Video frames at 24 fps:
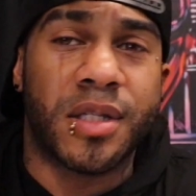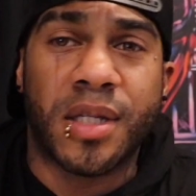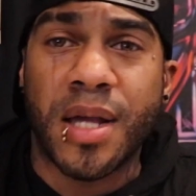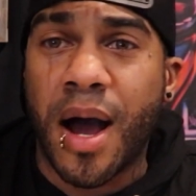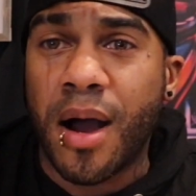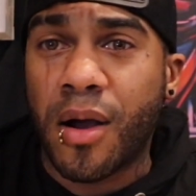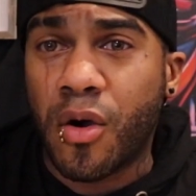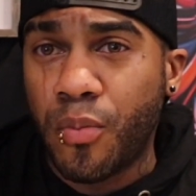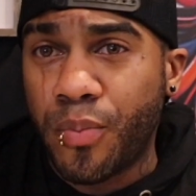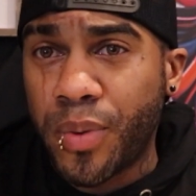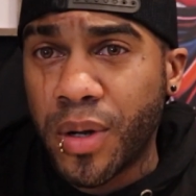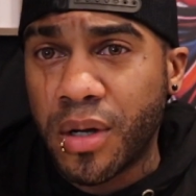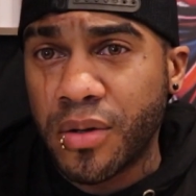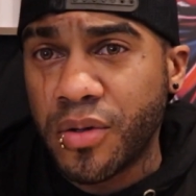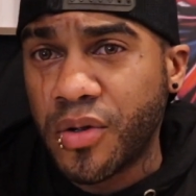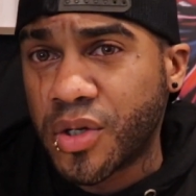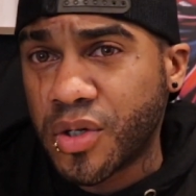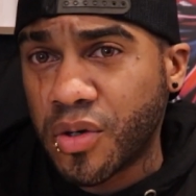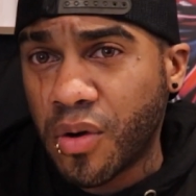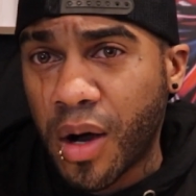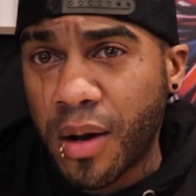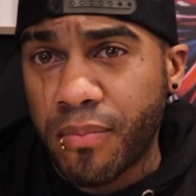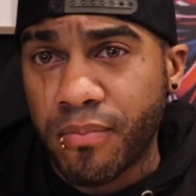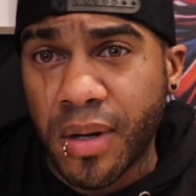the Taco Bell you
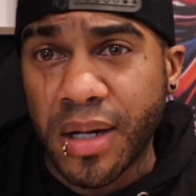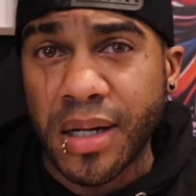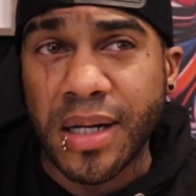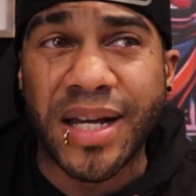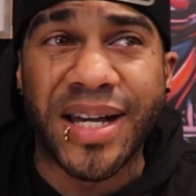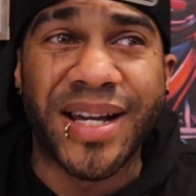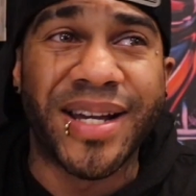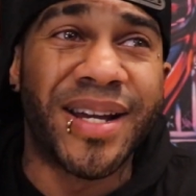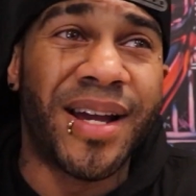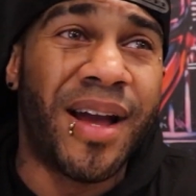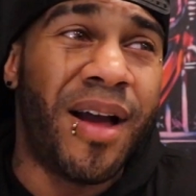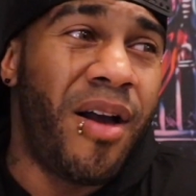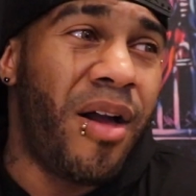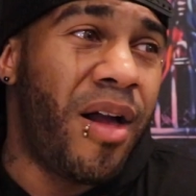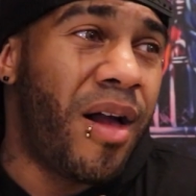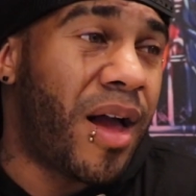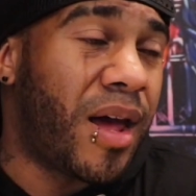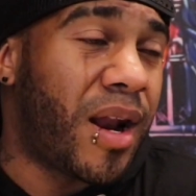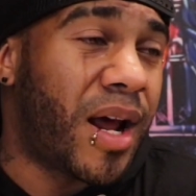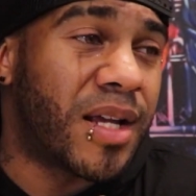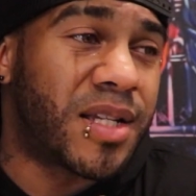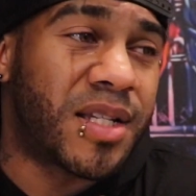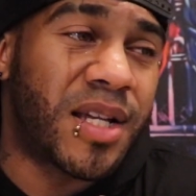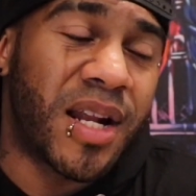saw on Monday,
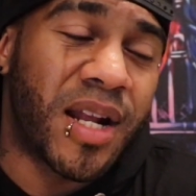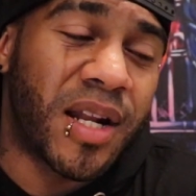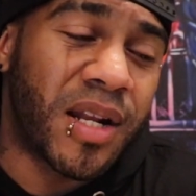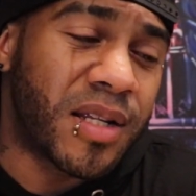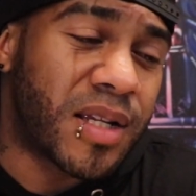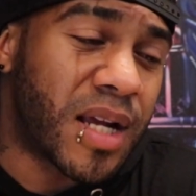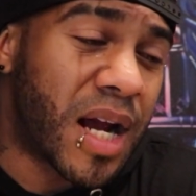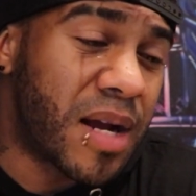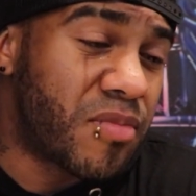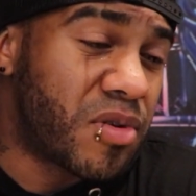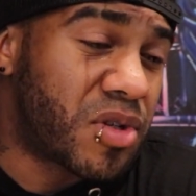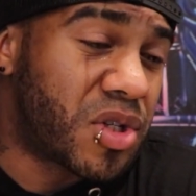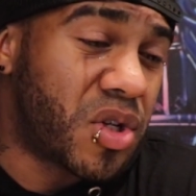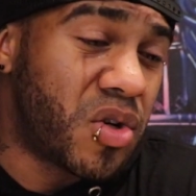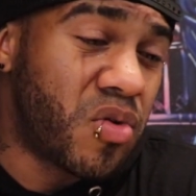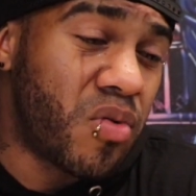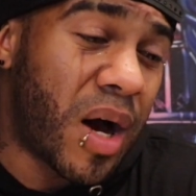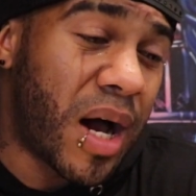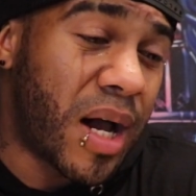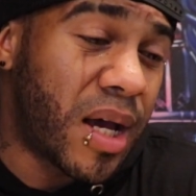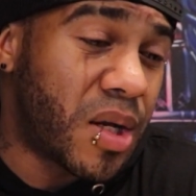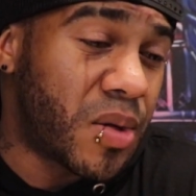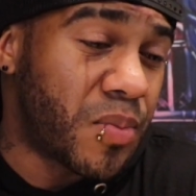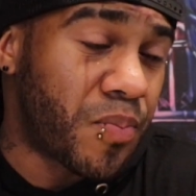and I said anytime there's a
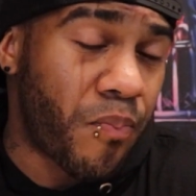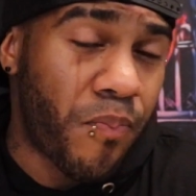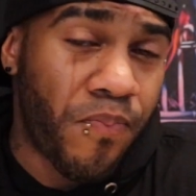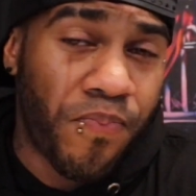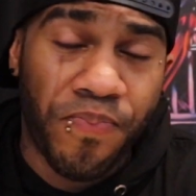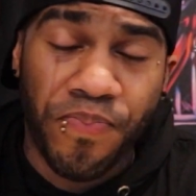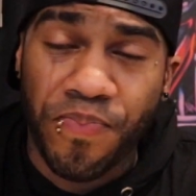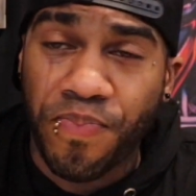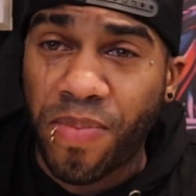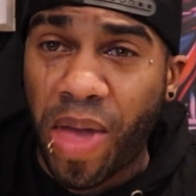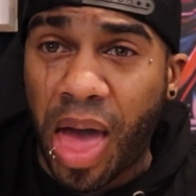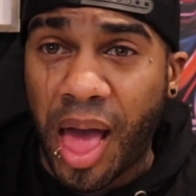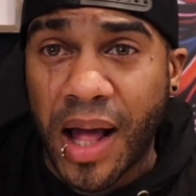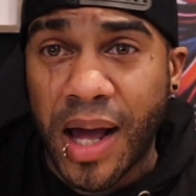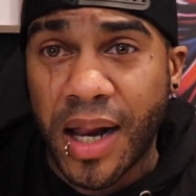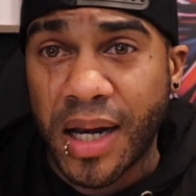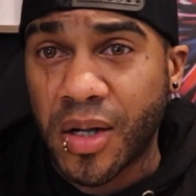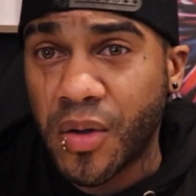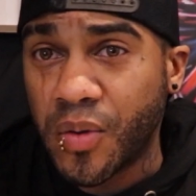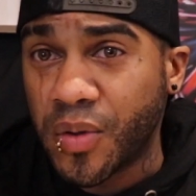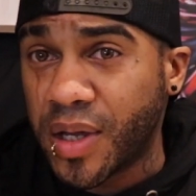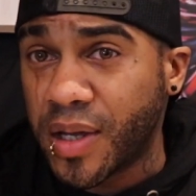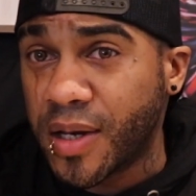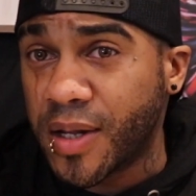new item, I gotta
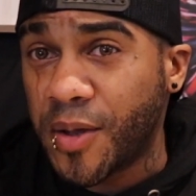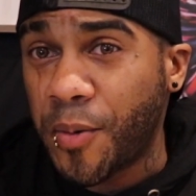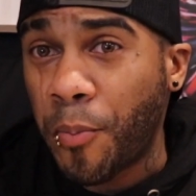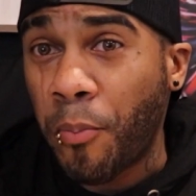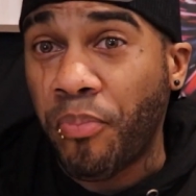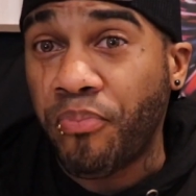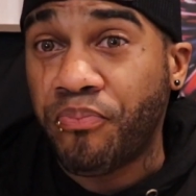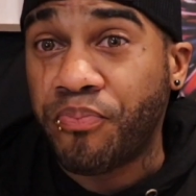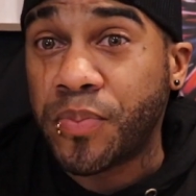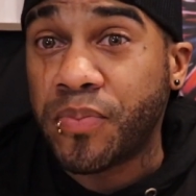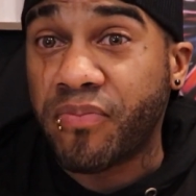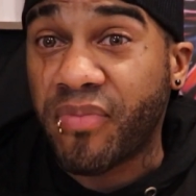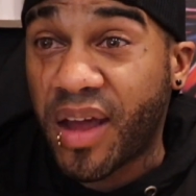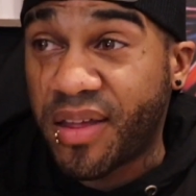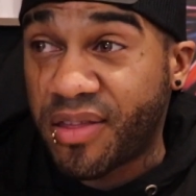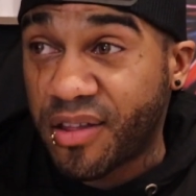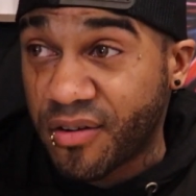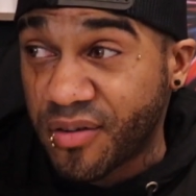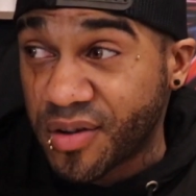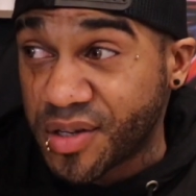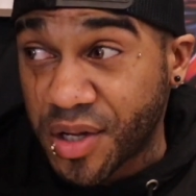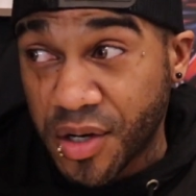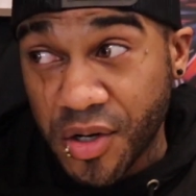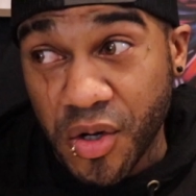go get it. And
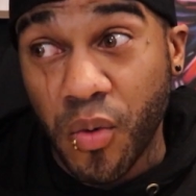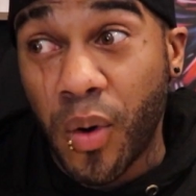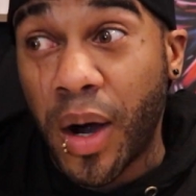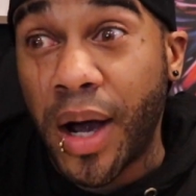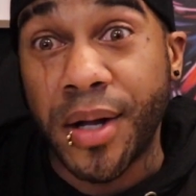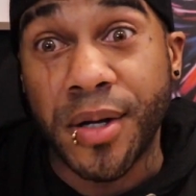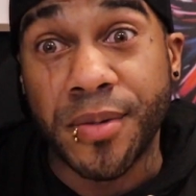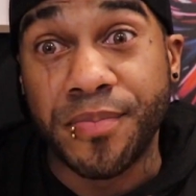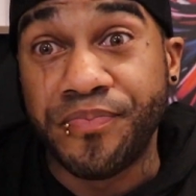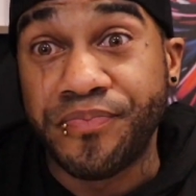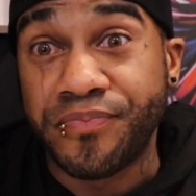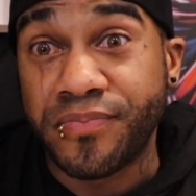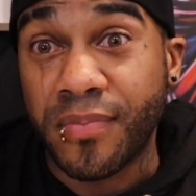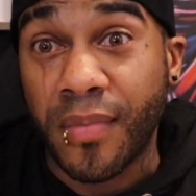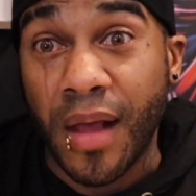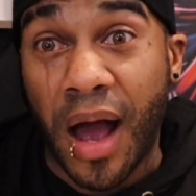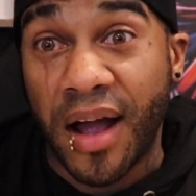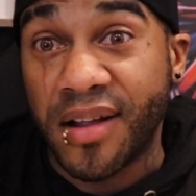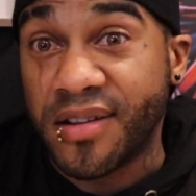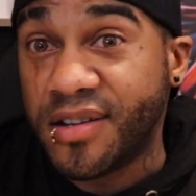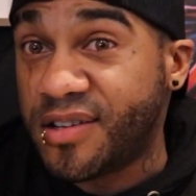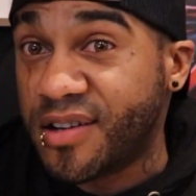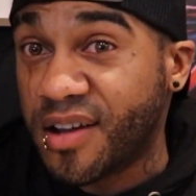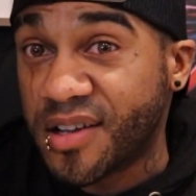there is a new item.
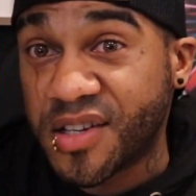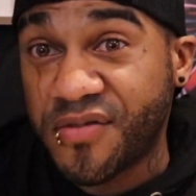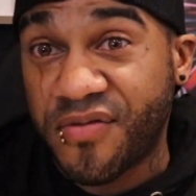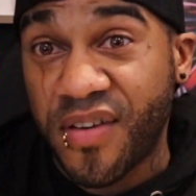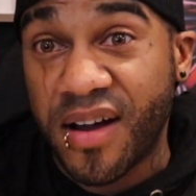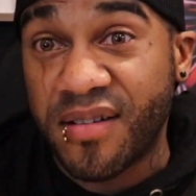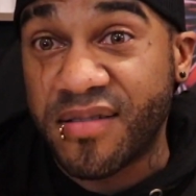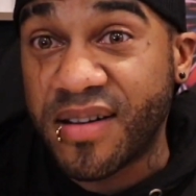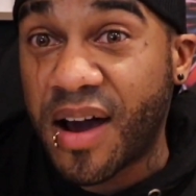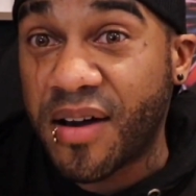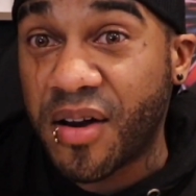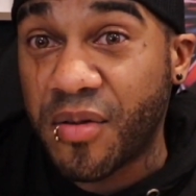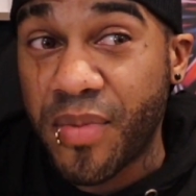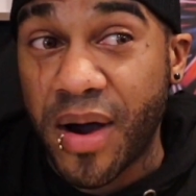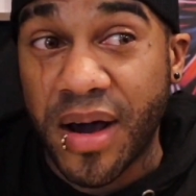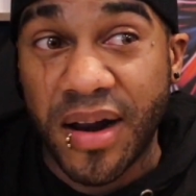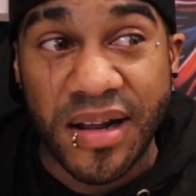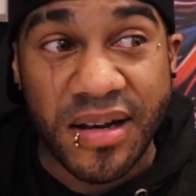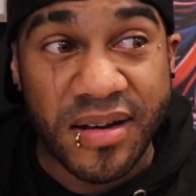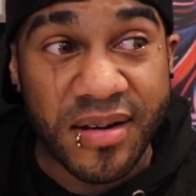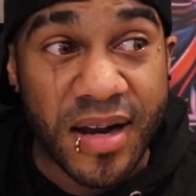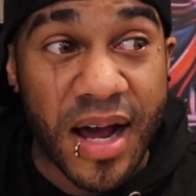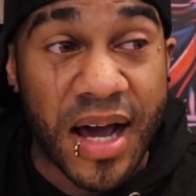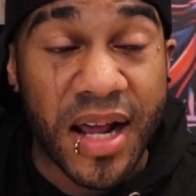I just found out about
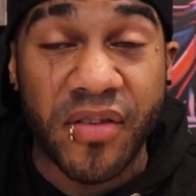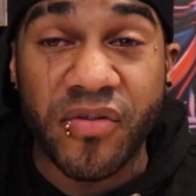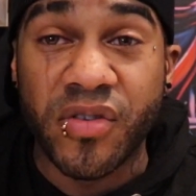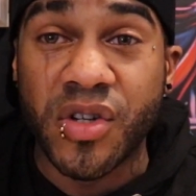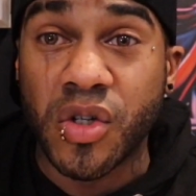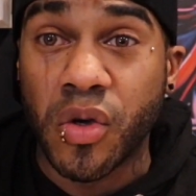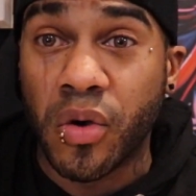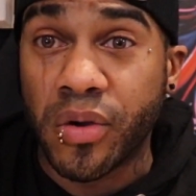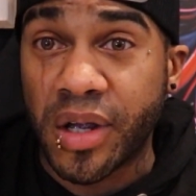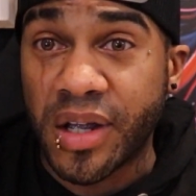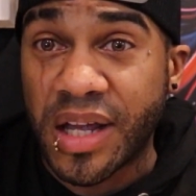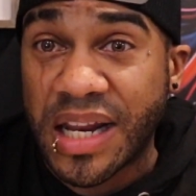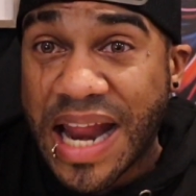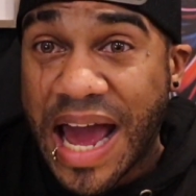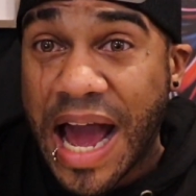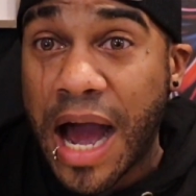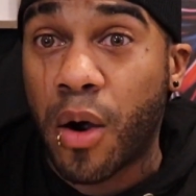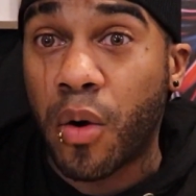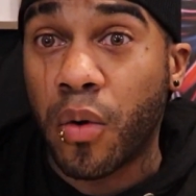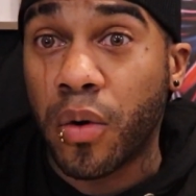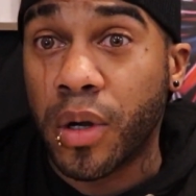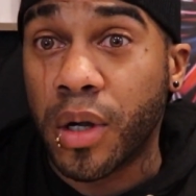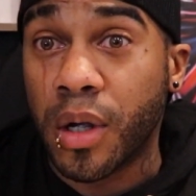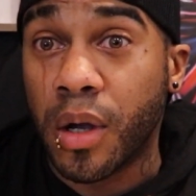it, not even joking, an
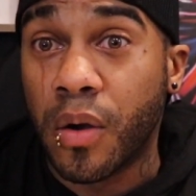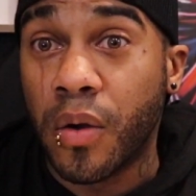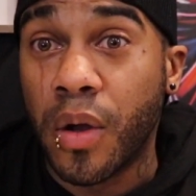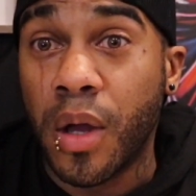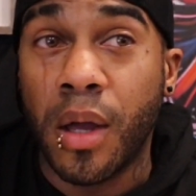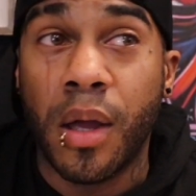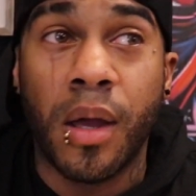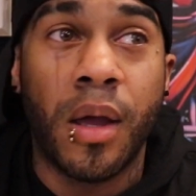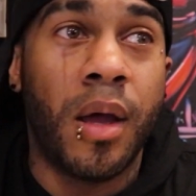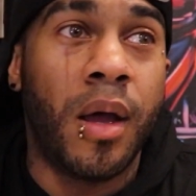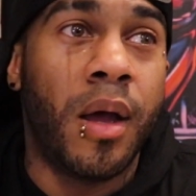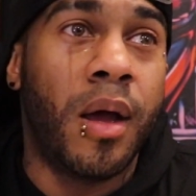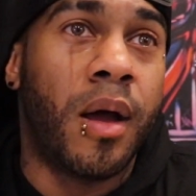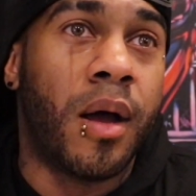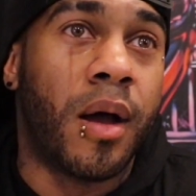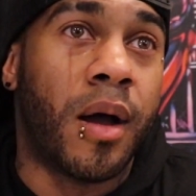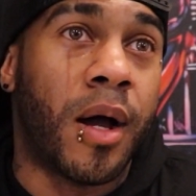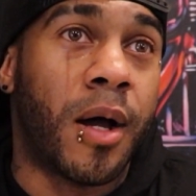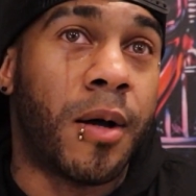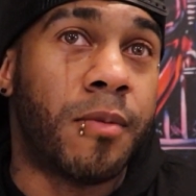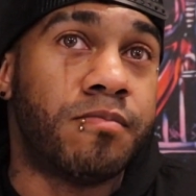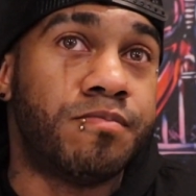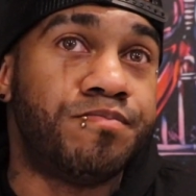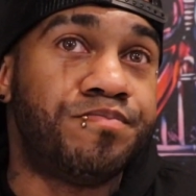hour ago.
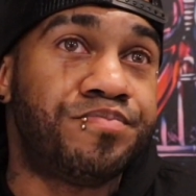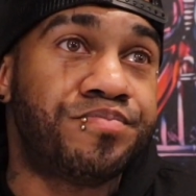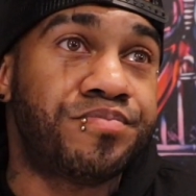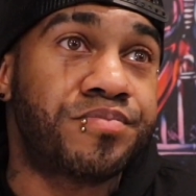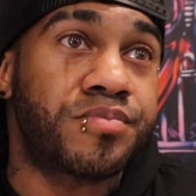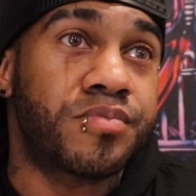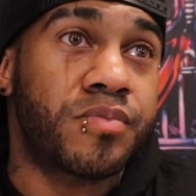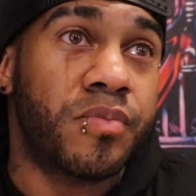Um,